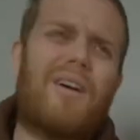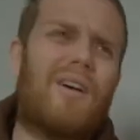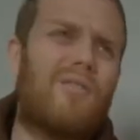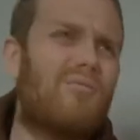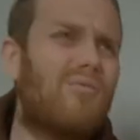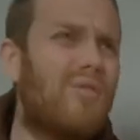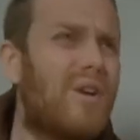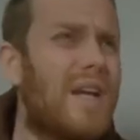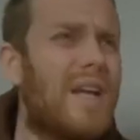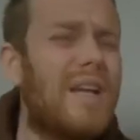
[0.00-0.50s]

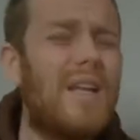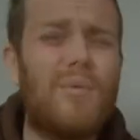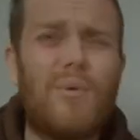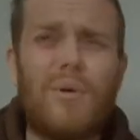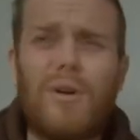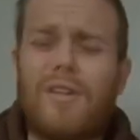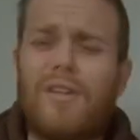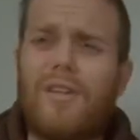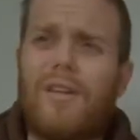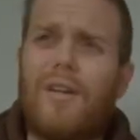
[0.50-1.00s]
really
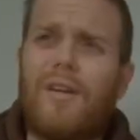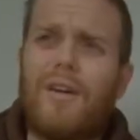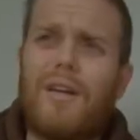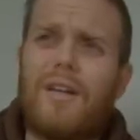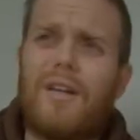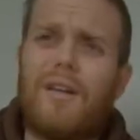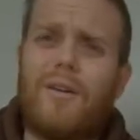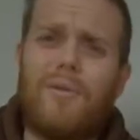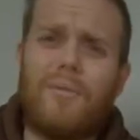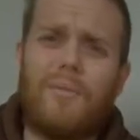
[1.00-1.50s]
wanted to
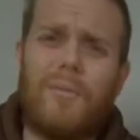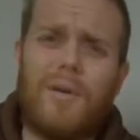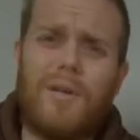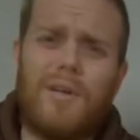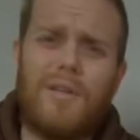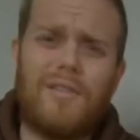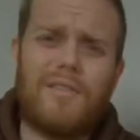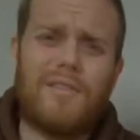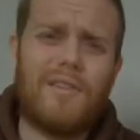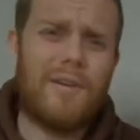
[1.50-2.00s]
like Lone
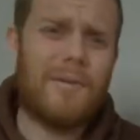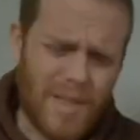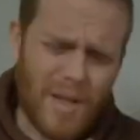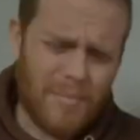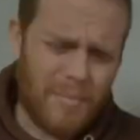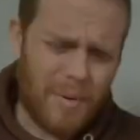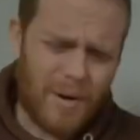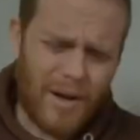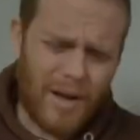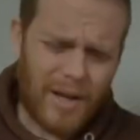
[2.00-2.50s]
Peaks,
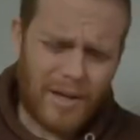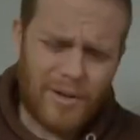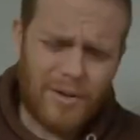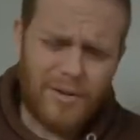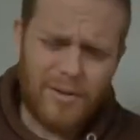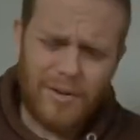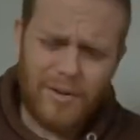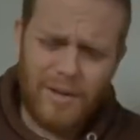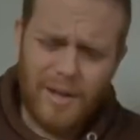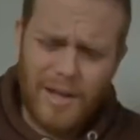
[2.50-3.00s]
but I
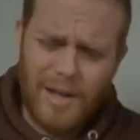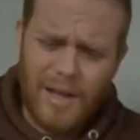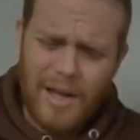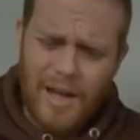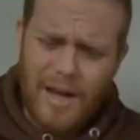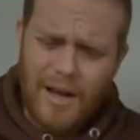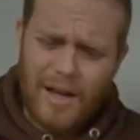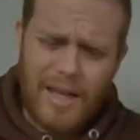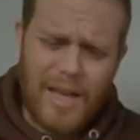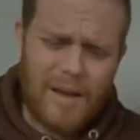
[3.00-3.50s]
couldn't.
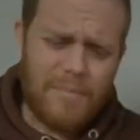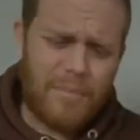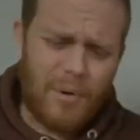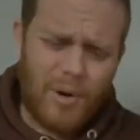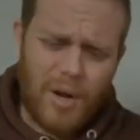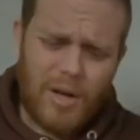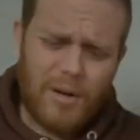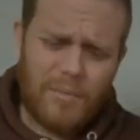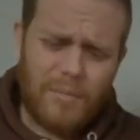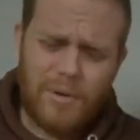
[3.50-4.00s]
I kept
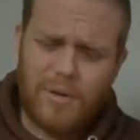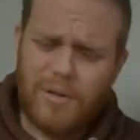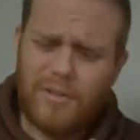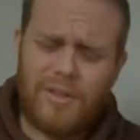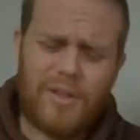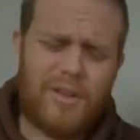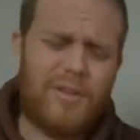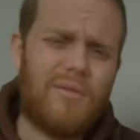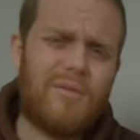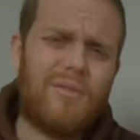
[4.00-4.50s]
buying them
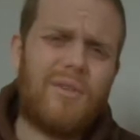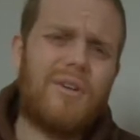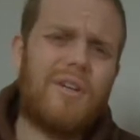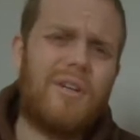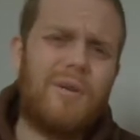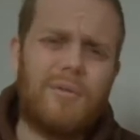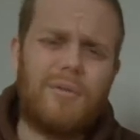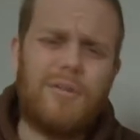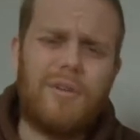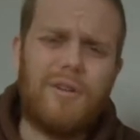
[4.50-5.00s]
because I couldn't find
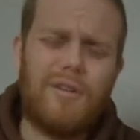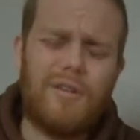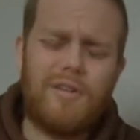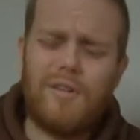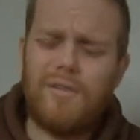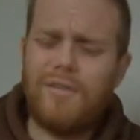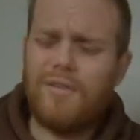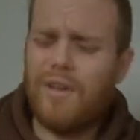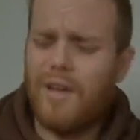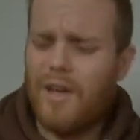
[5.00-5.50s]
any
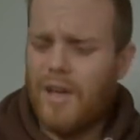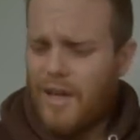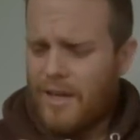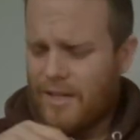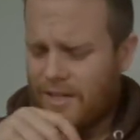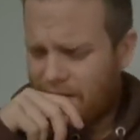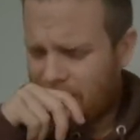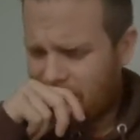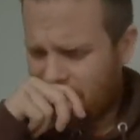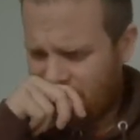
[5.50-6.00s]
alternatives.
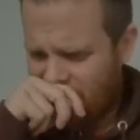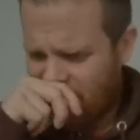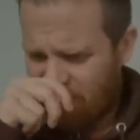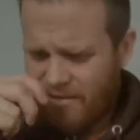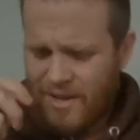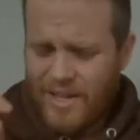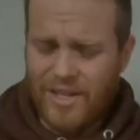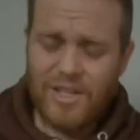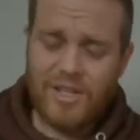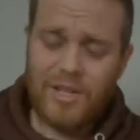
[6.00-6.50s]
So
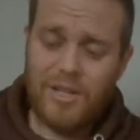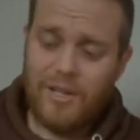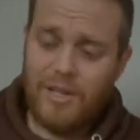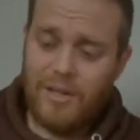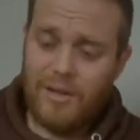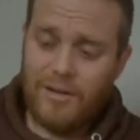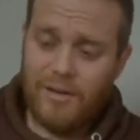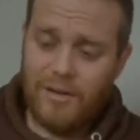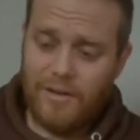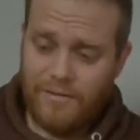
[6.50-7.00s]

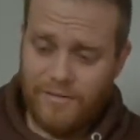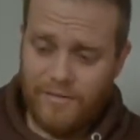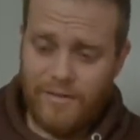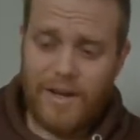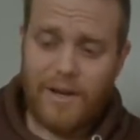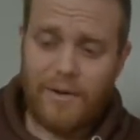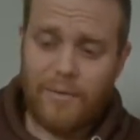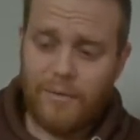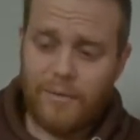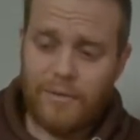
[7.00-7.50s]
eventually I
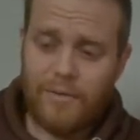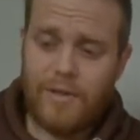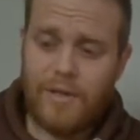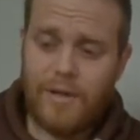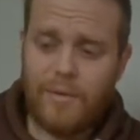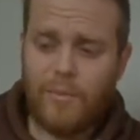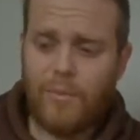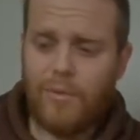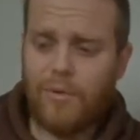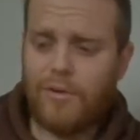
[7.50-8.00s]
found
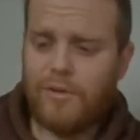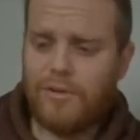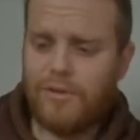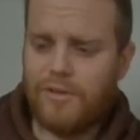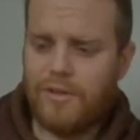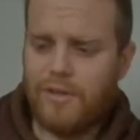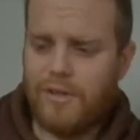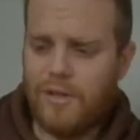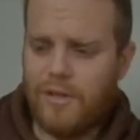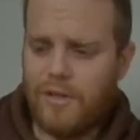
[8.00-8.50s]
there
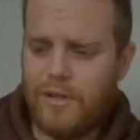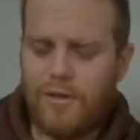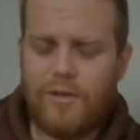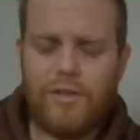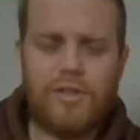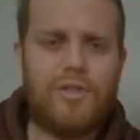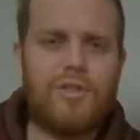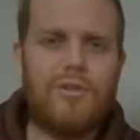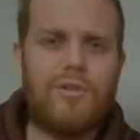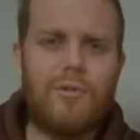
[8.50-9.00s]
was
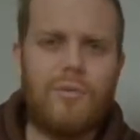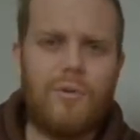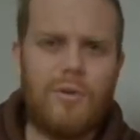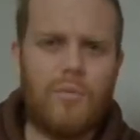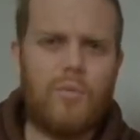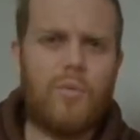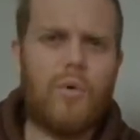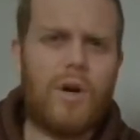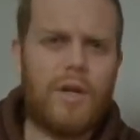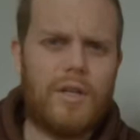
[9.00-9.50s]
another shoe with
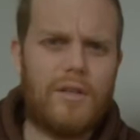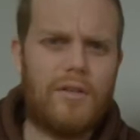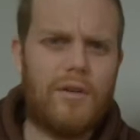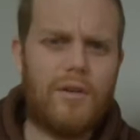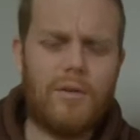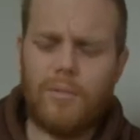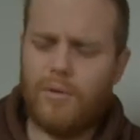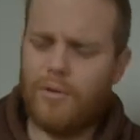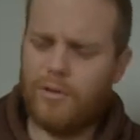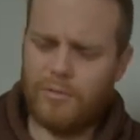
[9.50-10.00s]
a white
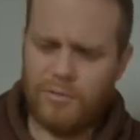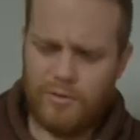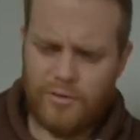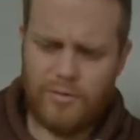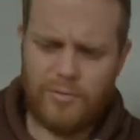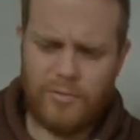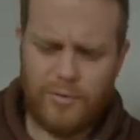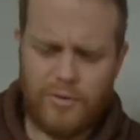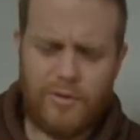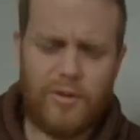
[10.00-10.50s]
toe box,
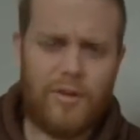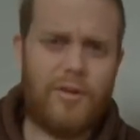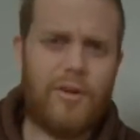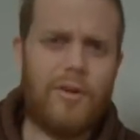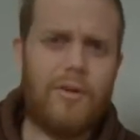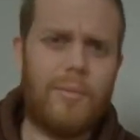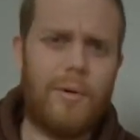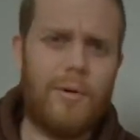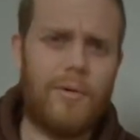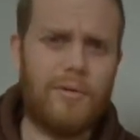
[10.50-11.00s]
which was the
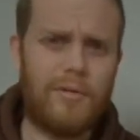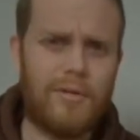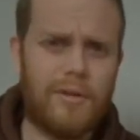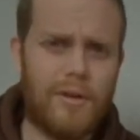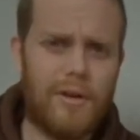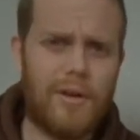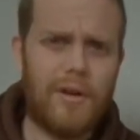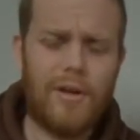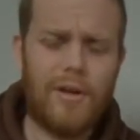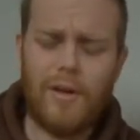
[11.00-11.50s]
Topos.
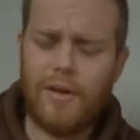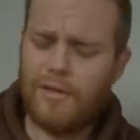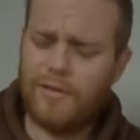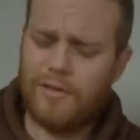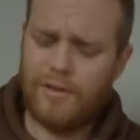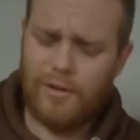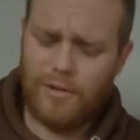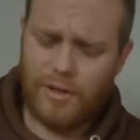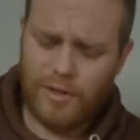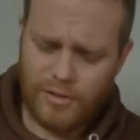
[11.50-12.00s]

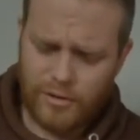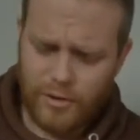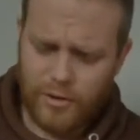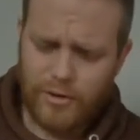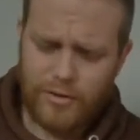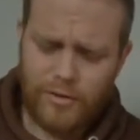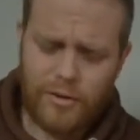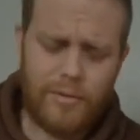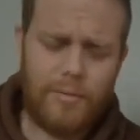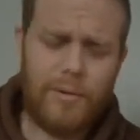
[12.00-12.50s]
So I tried
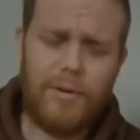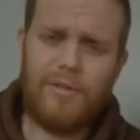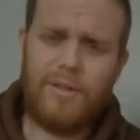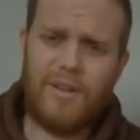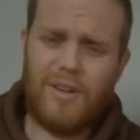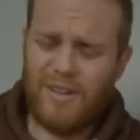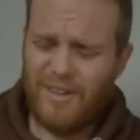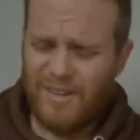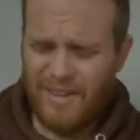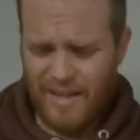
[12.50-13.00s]
the Topos
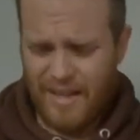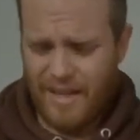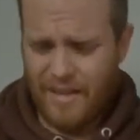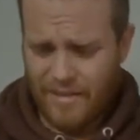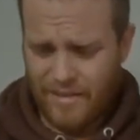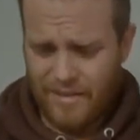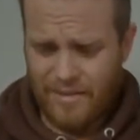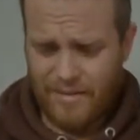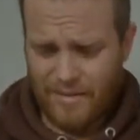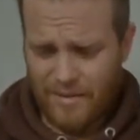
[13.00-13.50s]

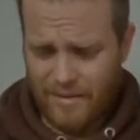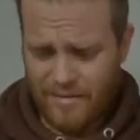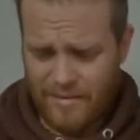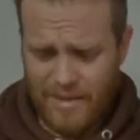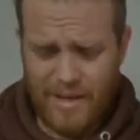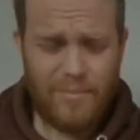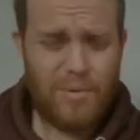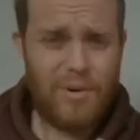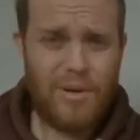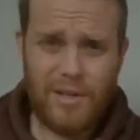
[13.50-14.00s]
and
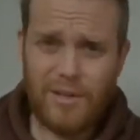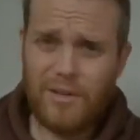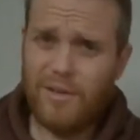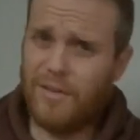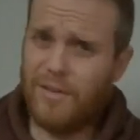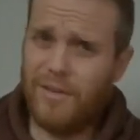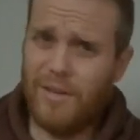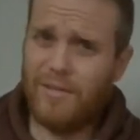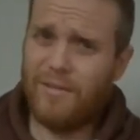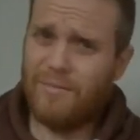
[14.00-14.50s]
they're pretty
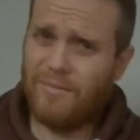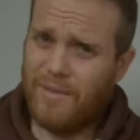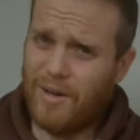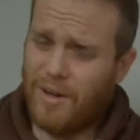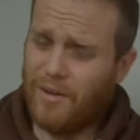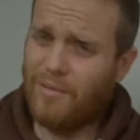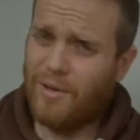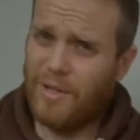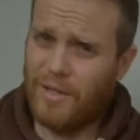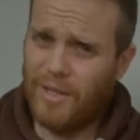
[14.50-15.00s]
good.
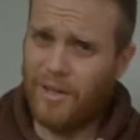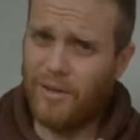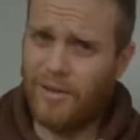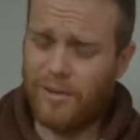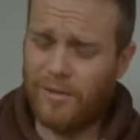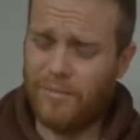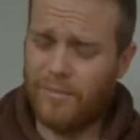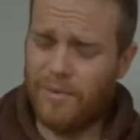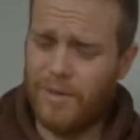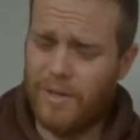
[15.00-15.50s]
I really
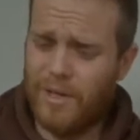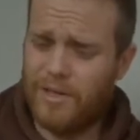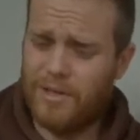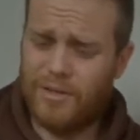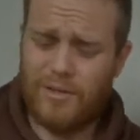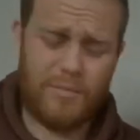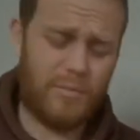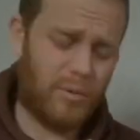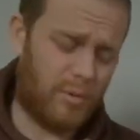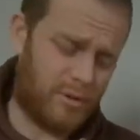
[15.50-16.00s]
like them.
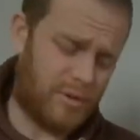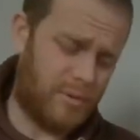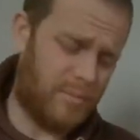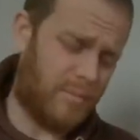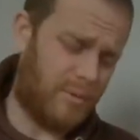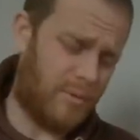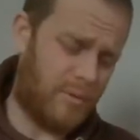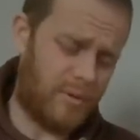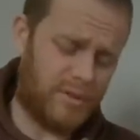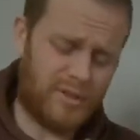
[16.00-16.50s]
So I bought some
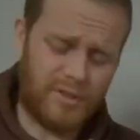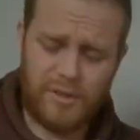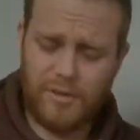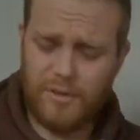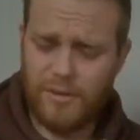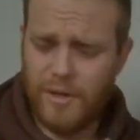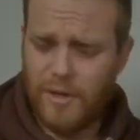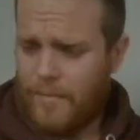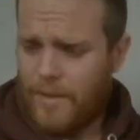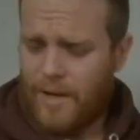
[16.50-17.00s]
more.
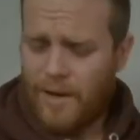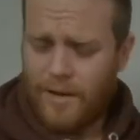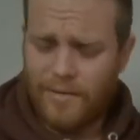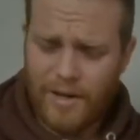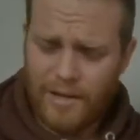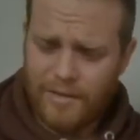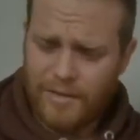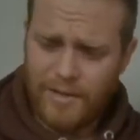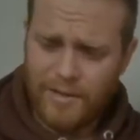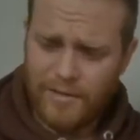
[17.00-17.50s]
So yeah, I've
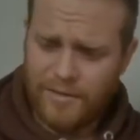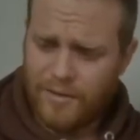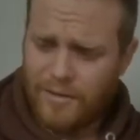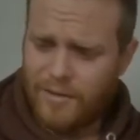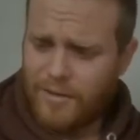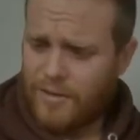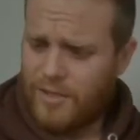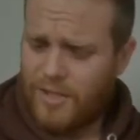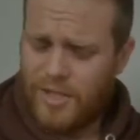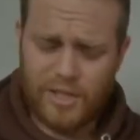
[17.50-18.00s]
had these
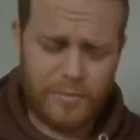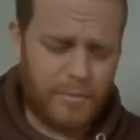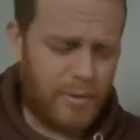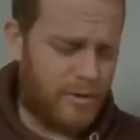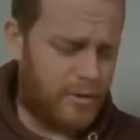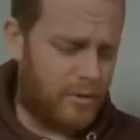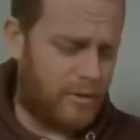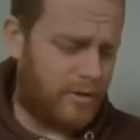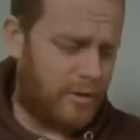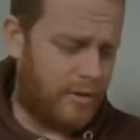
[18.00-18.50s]
for 6
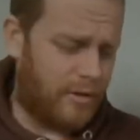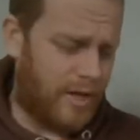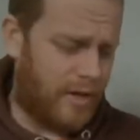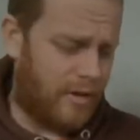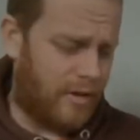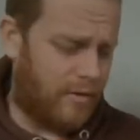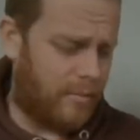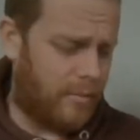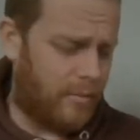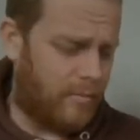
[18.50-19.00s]
months or so
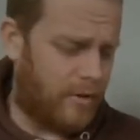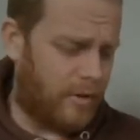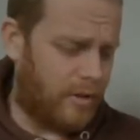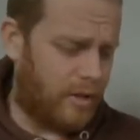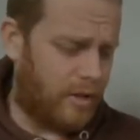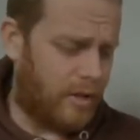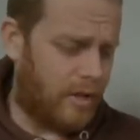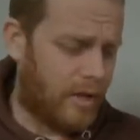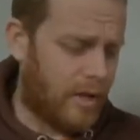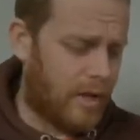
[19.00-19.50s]
now that I've been
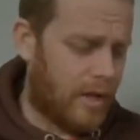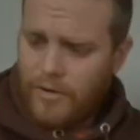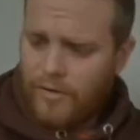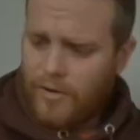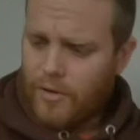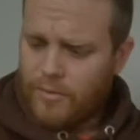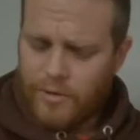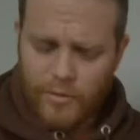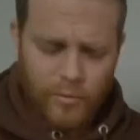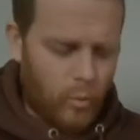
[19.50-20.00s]
running. In
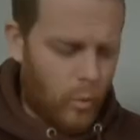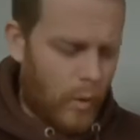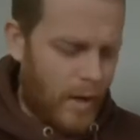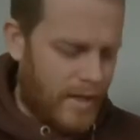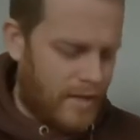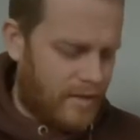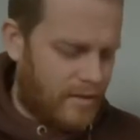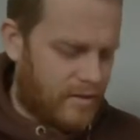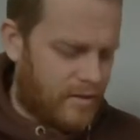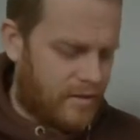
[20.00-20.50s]
terms of
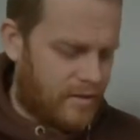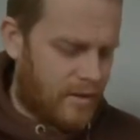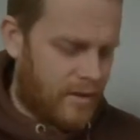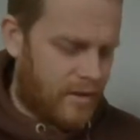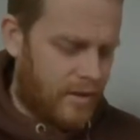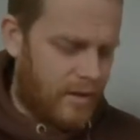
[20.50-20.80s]
weights,